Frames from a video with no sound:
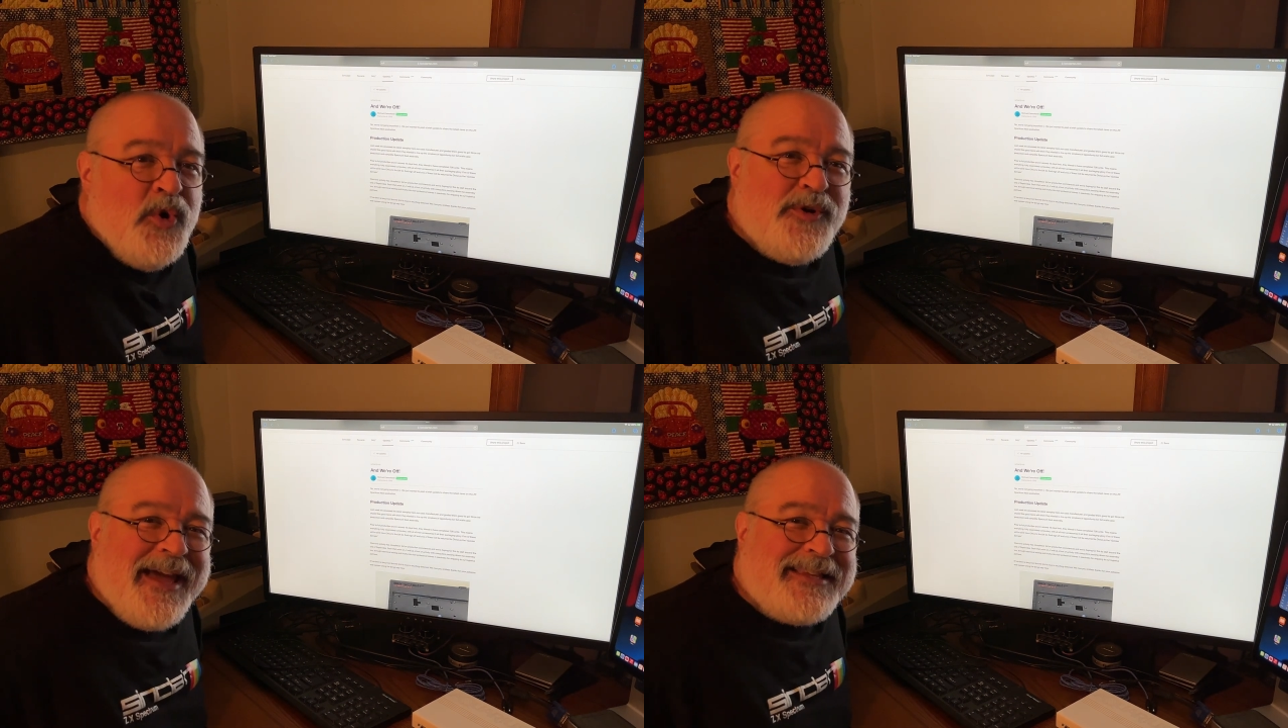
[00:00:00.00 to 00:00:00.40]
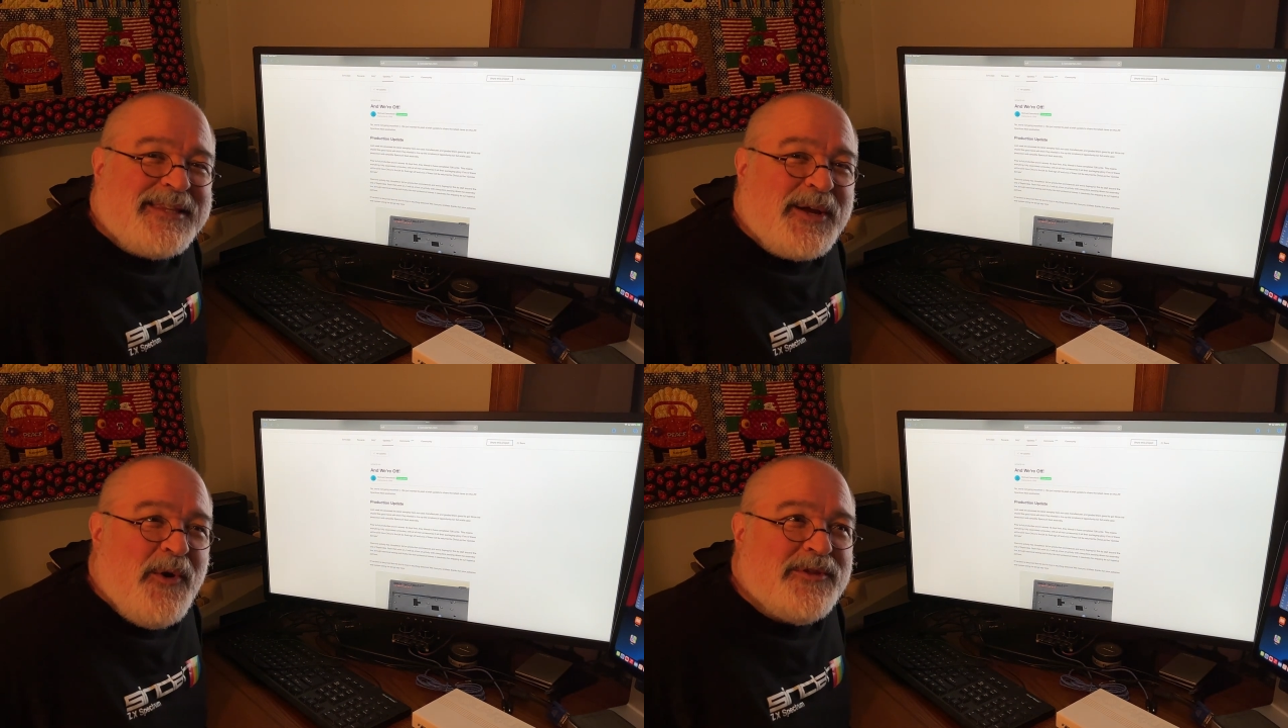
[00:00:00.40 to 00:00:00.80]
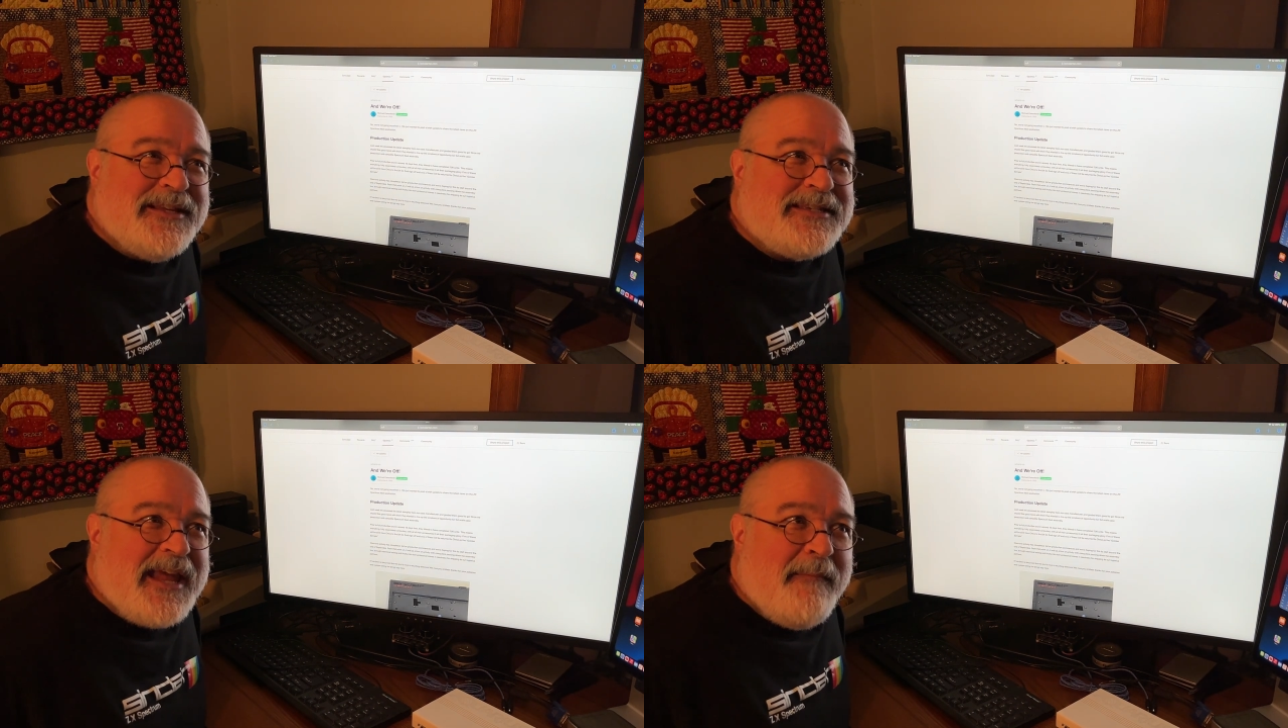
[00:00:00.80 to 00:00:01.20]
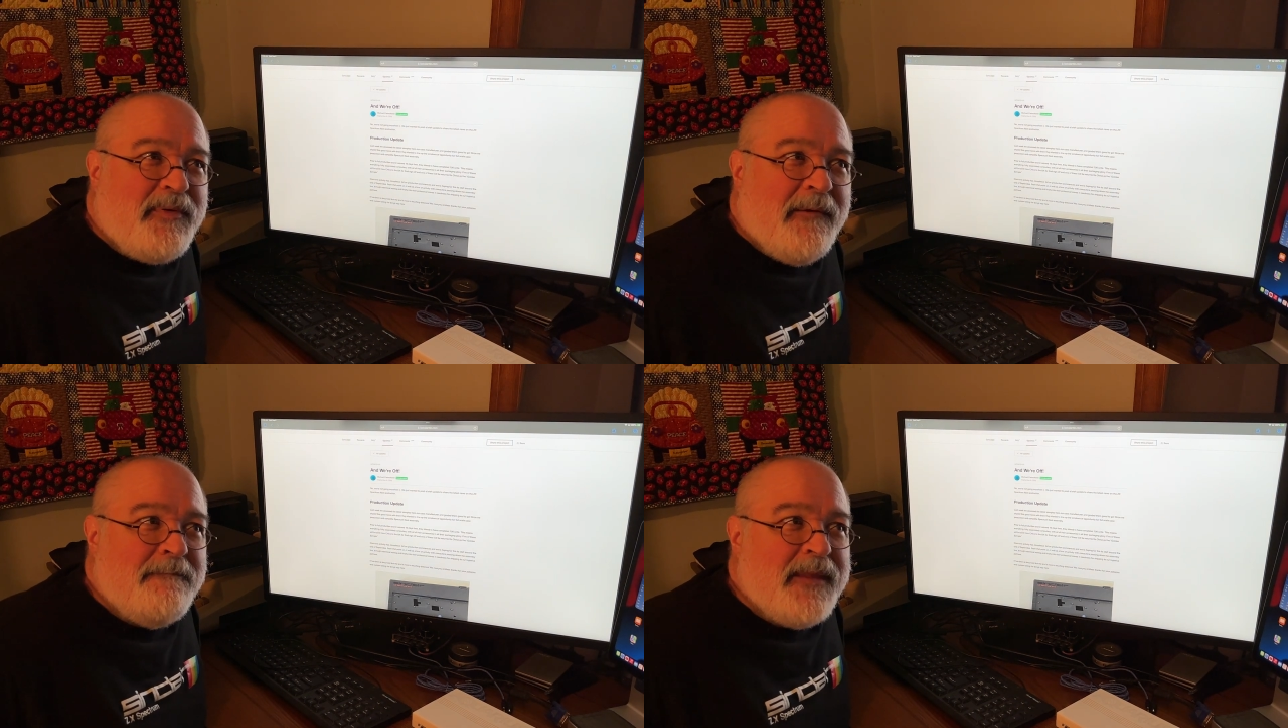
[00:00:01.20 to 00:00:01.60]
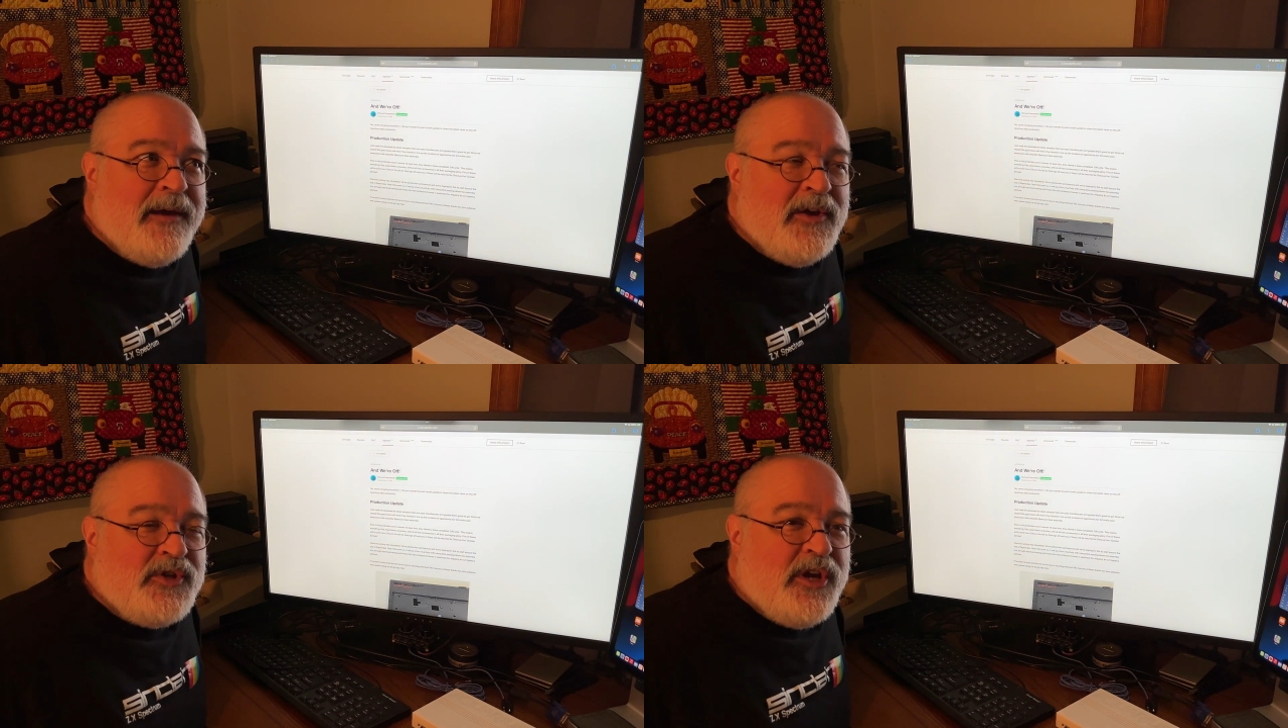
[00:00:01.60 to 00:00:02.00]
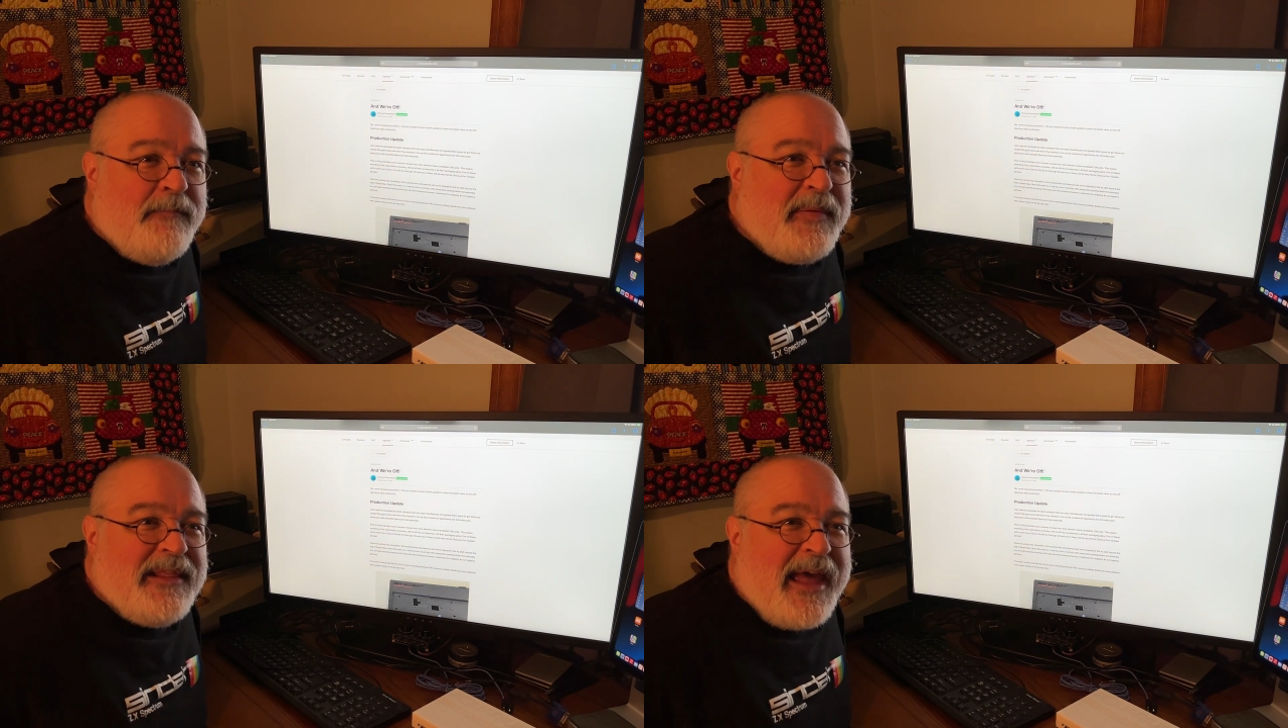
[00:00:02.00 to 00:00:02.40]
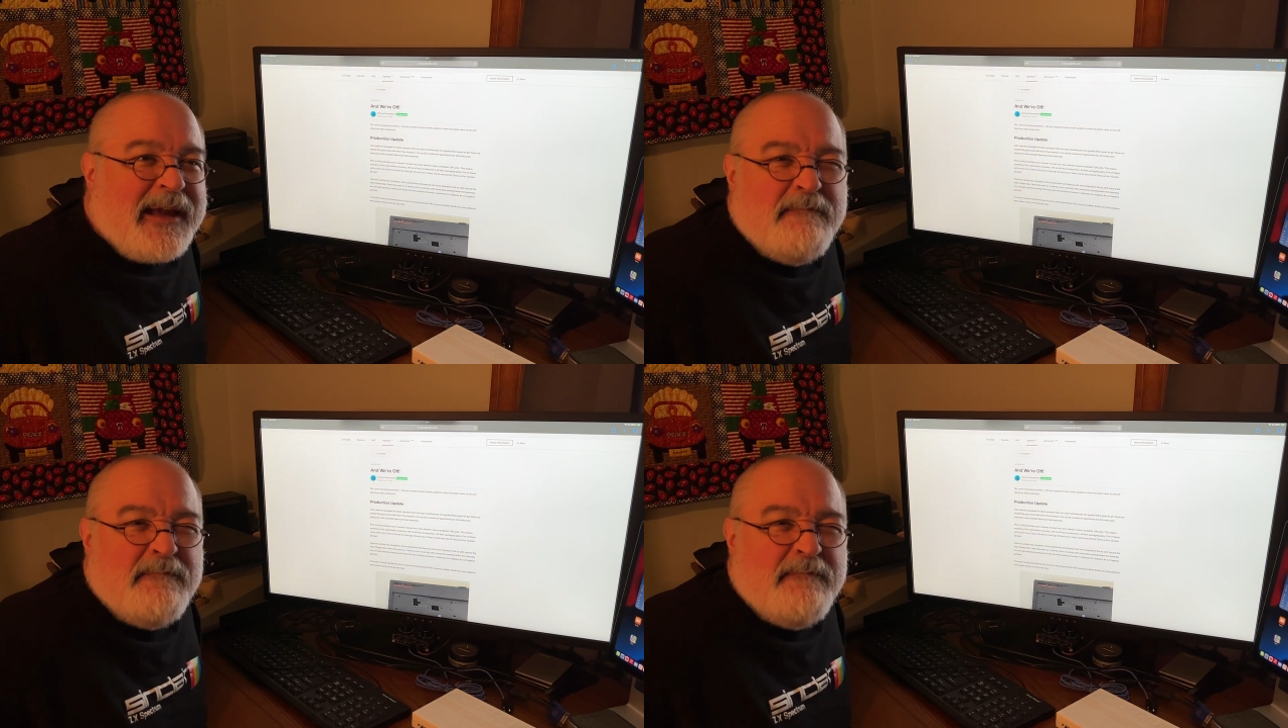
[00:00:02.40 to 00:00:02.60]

Who gets the golden sample? Should it be like a